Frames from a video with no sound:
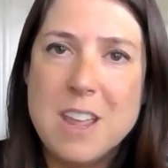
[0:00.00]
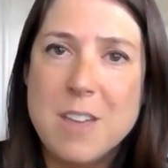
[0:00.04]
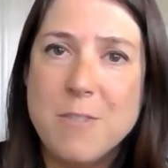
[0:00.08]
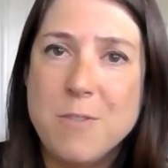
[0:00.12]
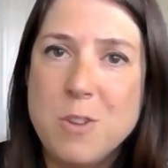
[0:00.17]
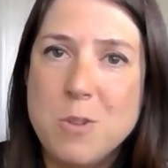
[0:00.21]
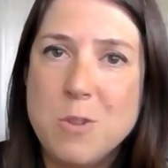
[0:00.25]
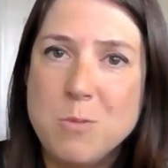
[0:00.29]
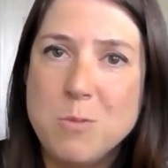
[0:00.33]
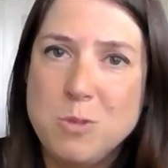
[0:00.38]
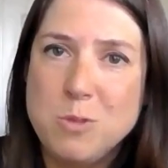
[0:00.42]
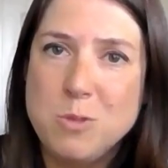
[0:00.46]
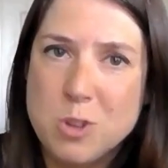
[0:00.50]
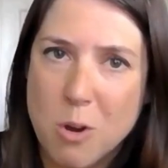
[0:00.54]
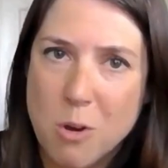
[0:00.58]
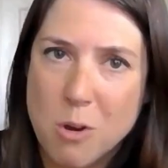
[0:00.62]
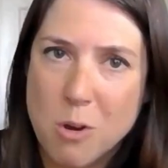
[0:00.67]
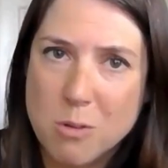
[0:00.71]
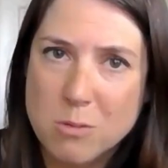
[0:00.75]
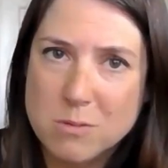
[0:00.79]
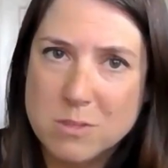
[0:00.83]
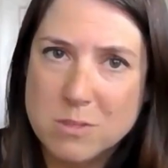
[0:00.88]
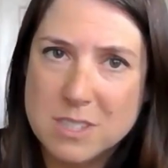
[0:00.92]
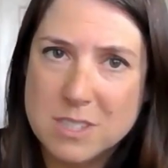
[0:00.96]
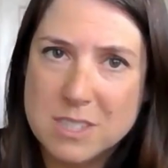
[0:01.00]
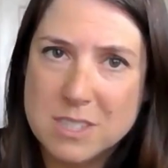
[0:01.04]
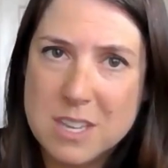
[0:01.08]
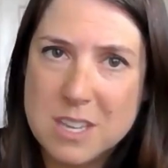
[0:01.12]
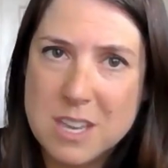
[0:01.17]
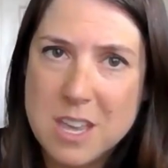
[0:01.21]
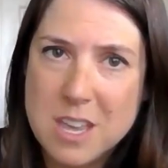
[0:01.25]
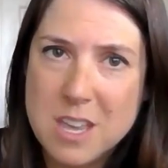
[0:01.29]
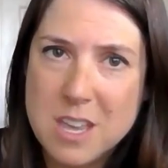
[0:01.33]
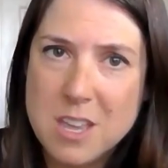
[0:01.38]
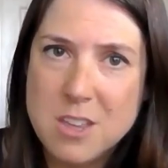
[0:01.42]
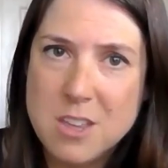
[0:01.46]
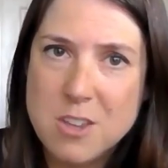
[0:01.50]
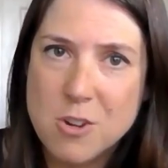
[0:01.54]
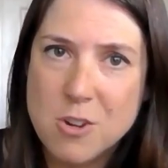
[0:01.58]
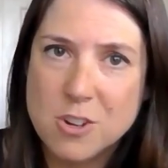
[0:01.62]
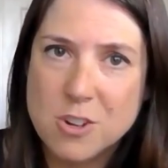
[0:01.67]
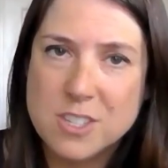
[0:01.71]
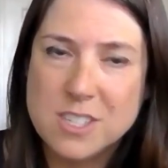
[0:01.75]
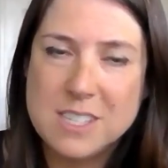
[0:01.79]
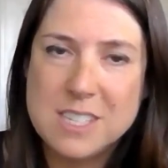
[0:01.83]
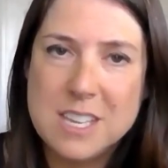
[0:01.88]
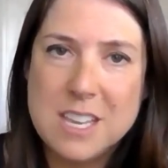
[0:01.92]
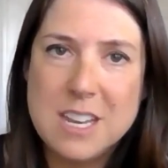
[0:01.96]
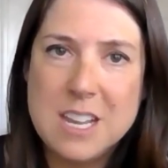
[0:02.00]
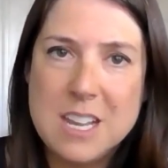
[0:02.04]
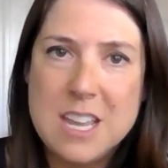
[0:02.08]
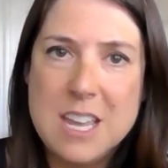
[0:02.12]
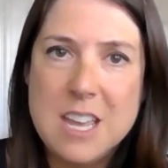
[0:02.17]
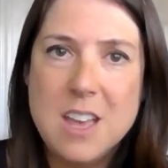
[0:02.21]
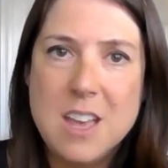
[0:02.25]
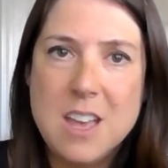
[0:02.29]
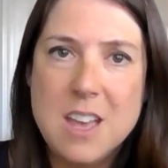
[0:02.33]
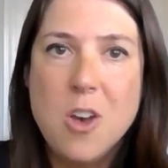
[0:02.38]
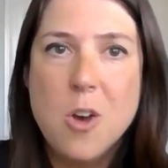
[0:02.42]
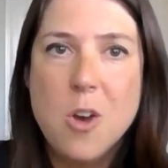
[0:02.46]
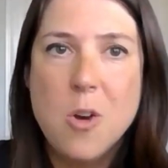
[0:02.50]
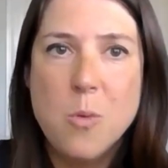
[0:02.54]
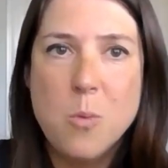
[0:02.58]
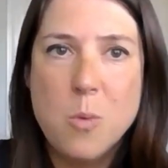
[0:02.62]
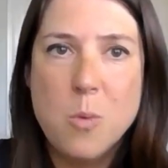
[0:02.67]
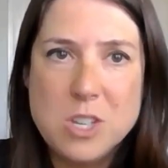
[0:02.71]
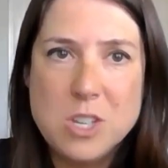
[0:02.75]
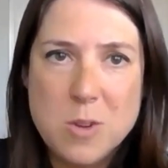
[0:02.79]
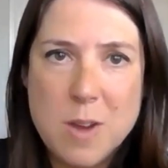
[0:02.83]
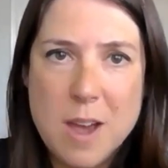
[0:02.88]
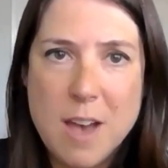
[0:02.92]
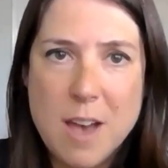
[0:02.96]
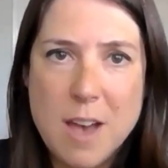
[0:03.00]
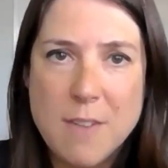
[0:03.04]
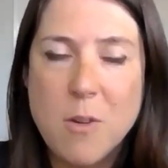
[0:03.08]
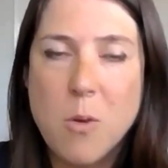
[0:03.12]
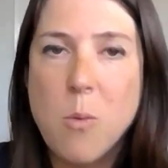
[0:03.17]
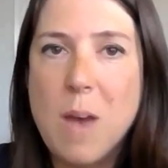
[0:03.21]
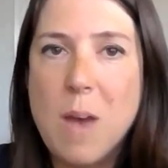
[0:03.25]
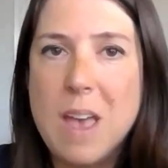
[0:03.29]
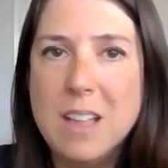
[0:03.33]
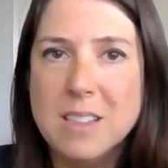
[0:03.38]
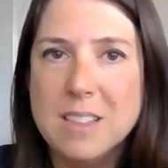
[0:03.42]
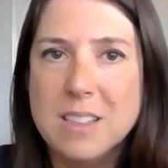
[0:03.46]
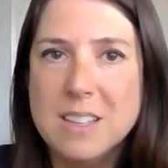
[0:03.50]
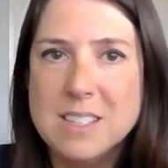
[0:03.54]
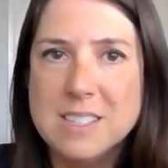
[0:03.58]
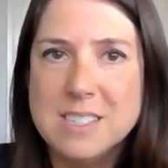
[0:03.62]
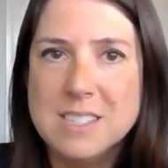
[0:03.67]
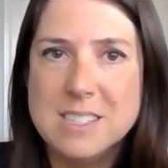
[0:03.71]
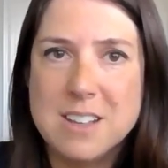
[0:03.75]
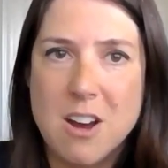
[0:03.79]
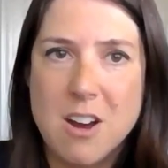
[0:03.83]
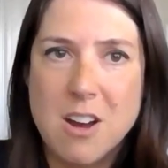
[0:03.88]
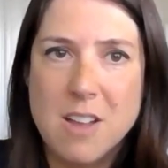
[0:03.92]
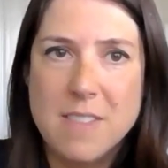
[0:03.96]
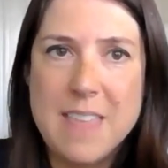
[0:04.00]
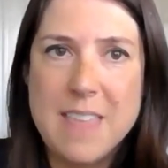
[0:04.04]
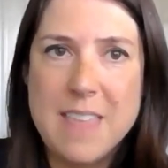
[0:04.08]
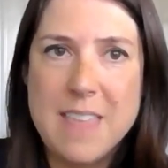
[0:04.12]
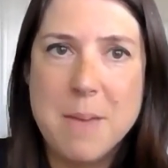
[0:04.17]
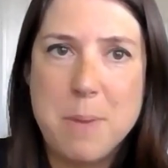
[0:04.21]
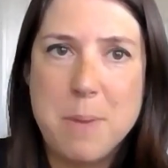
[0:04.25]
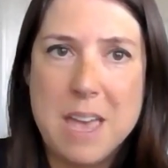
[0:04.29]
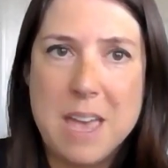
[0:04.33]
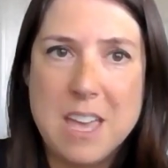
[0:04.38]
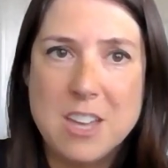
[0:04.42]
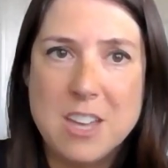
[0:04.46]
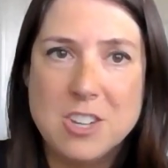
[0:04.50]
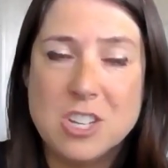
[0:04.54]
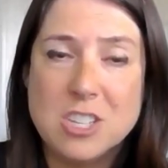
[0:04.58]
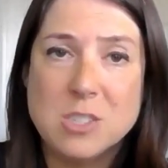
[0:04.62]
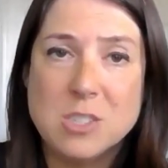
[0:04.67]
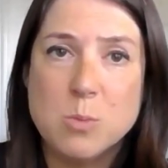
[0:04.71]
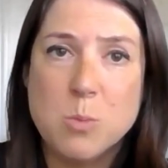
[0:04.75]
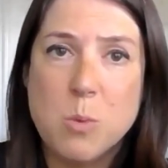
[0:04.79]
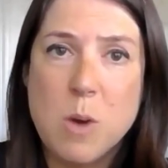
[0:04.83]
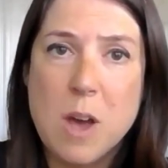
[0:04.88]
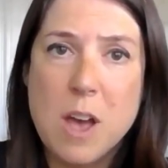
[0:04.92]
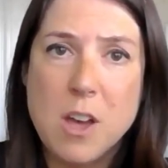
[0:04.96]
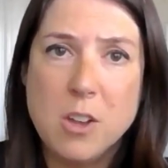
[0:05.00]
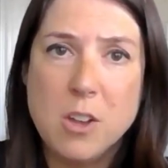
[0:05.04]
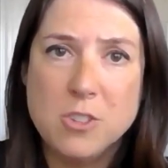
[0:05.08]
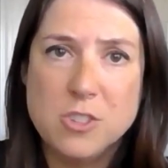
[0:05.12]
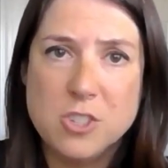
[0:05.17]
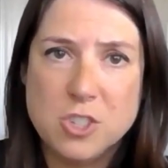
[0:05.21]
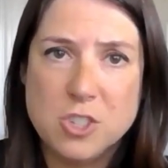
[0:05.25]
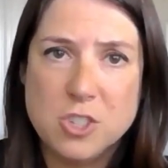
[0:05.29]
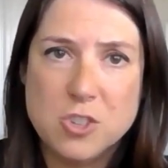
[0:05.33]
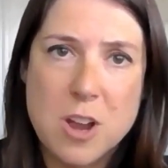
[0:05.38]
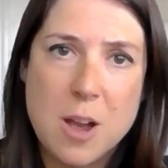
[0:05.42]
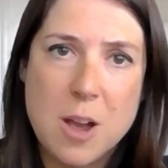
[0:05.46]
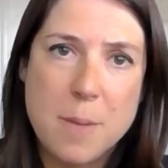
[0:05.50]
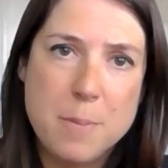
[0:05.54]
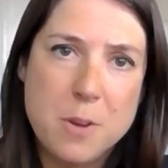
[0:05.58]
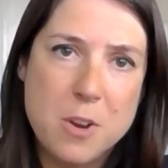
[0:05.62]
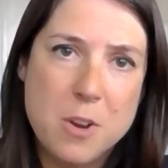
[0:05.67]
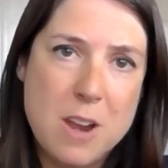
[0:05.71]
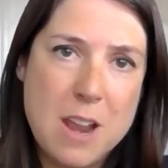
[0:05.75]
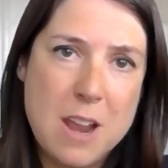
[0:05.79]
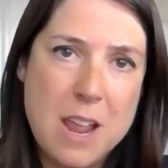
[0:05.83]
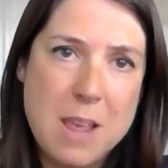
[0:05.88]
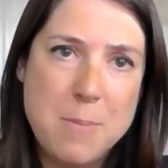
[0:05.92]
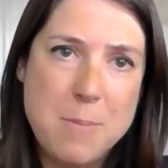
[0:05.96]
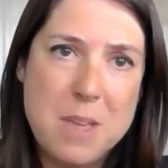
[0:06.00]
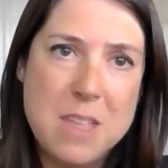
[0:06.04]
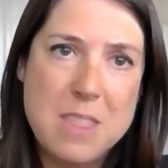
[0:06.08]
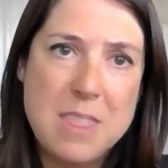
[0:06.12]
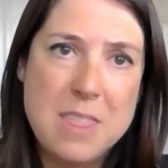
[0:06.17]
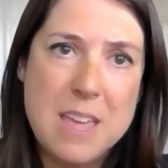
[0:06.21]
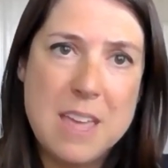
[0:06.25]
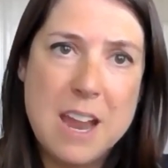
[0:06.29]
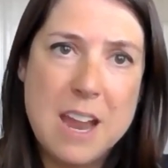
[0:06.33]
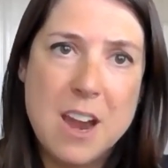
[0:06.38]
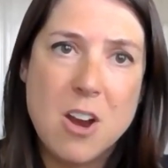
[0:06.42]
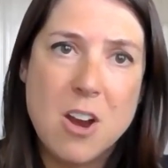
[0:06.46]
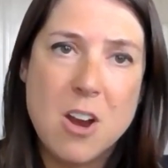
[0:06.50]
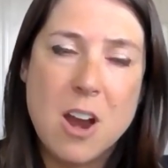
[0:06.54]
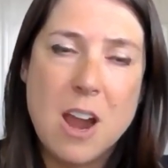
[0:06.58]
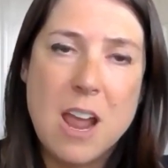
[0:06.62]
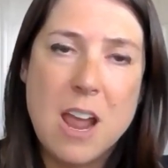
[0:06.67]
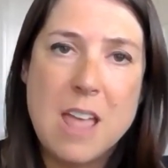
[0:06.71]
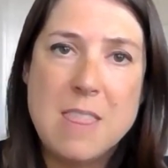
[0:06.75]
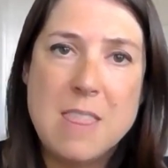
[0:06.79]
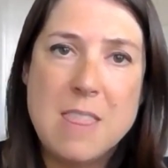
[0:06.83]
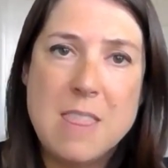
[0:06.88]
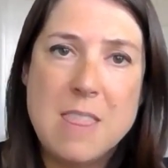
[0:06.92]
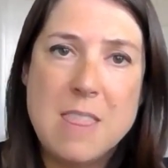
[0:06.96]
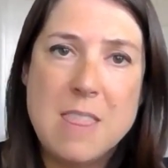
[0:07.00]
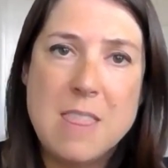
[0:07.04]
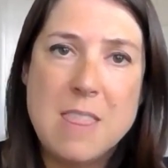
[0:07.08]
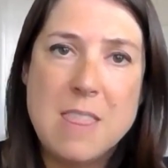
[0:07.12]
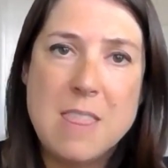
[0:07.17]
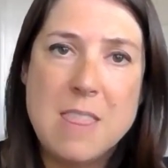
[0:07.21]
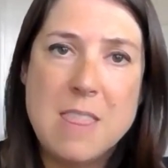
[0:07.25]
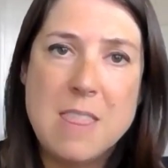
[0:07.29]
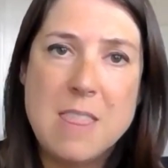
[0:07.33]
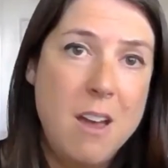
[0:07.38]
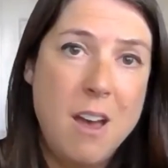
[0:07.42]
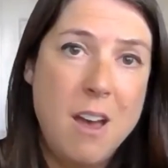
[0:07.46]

If you don't see your city, we do have a wait list on that page as well. Just drop your name in there, and then